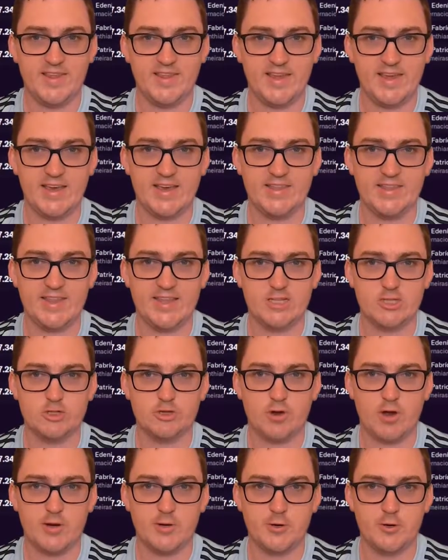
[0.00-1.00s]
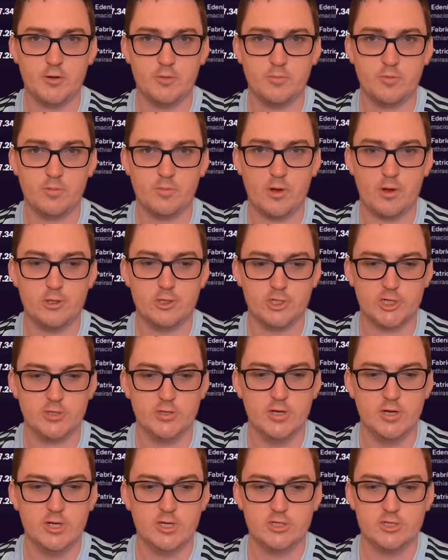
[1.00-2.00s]
the league and then try and earn
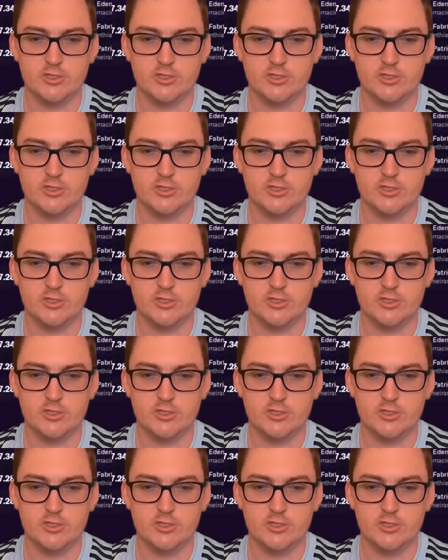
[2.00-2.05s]
promotion